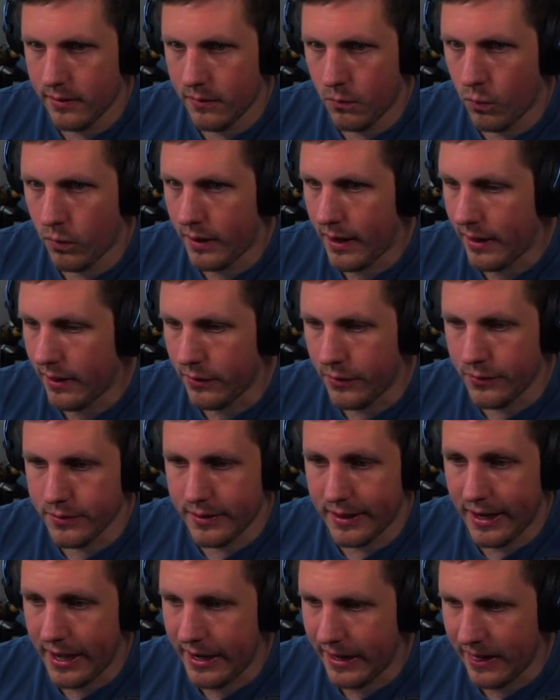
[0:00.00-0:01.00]
we're not losing
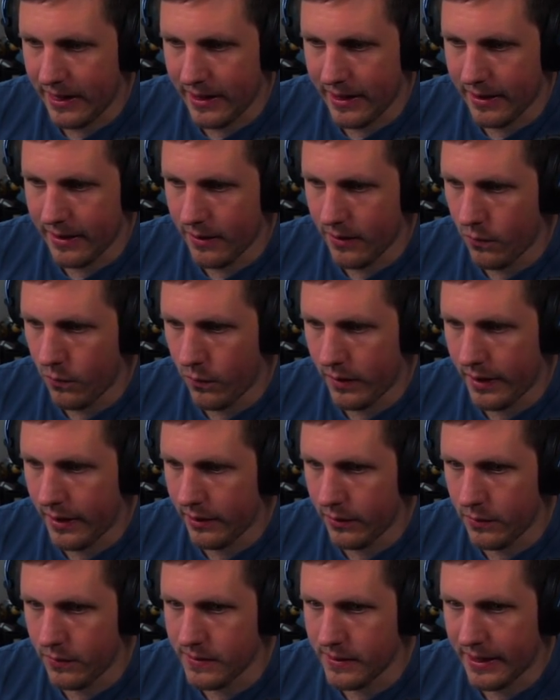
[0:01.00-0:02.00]
anything. We're not
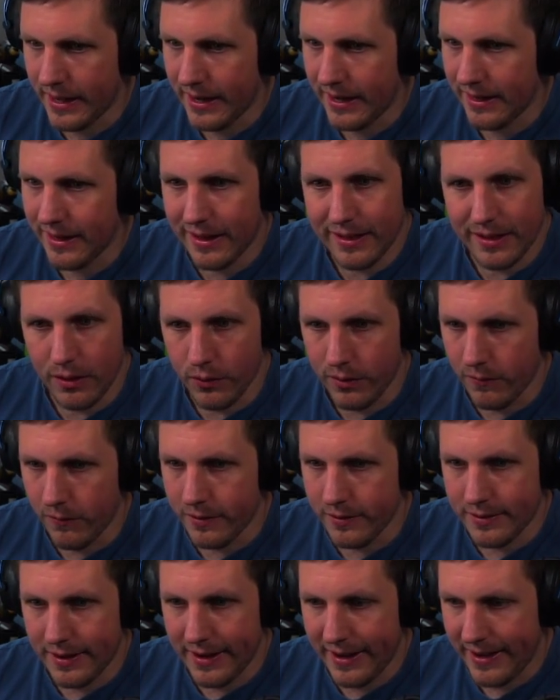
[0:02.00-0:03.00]
losing anything. The only
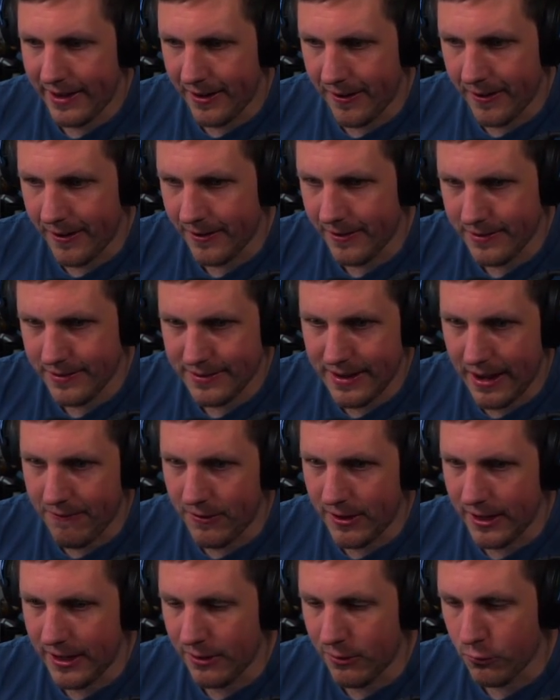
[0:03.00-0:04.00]
reason I had it at a
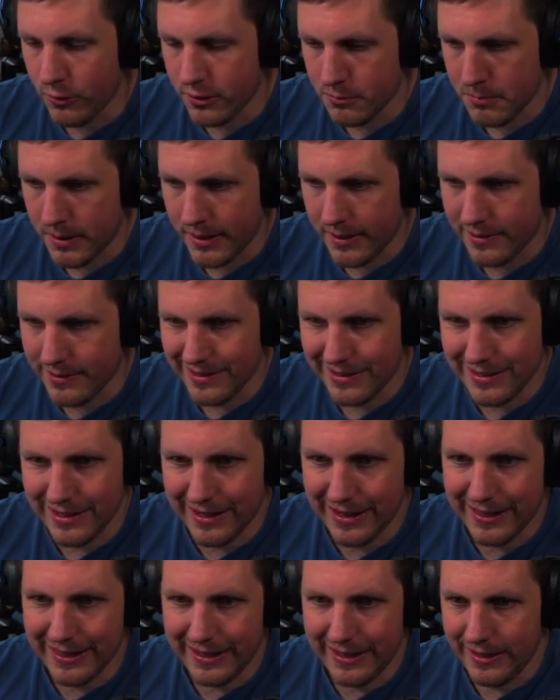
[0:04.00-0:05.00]
70 was because it's a
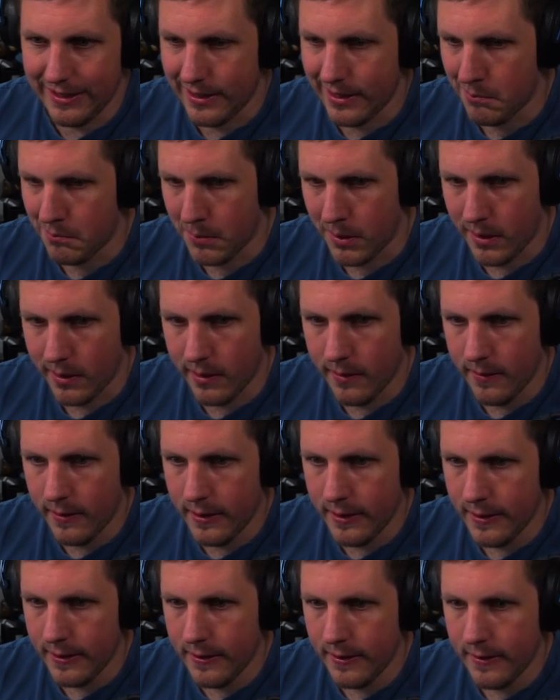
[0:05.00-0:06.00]
clean number.
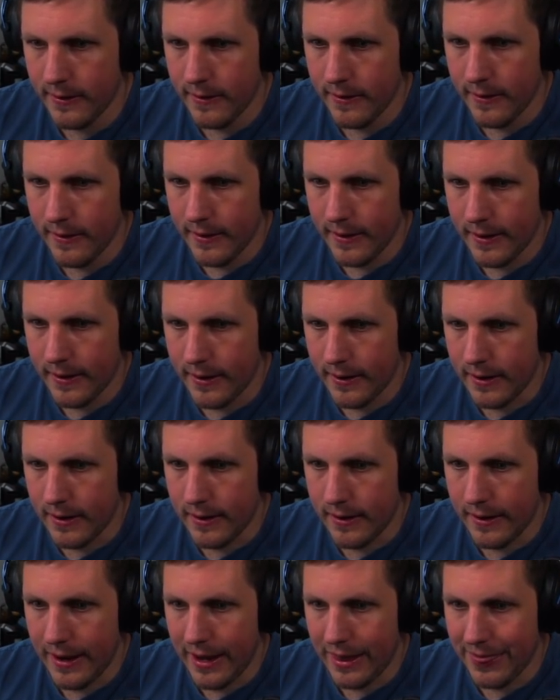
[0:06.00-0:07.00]

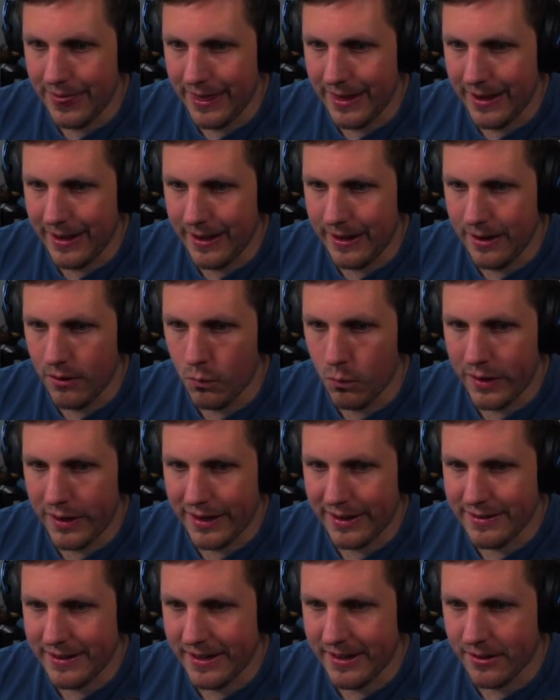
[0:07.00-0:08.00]
And then we
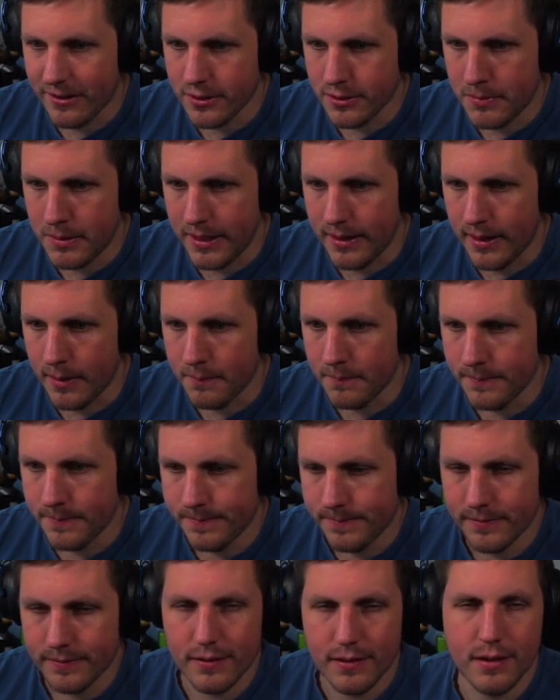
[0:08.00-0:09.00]
can take our speed up
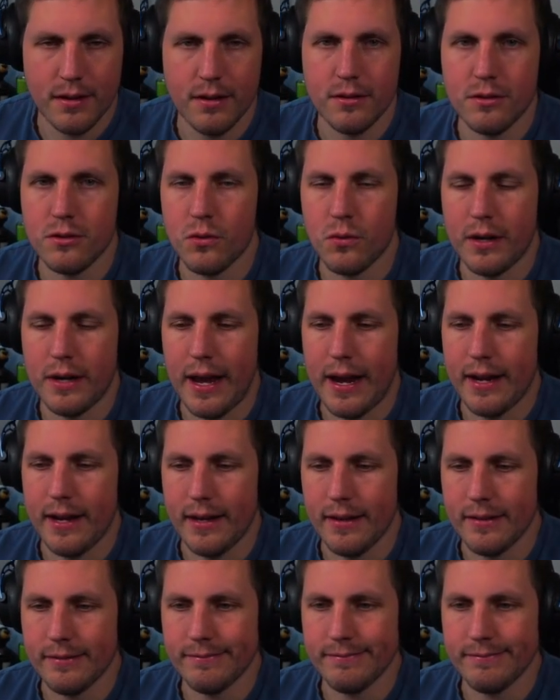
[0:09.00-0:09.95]
to an 80.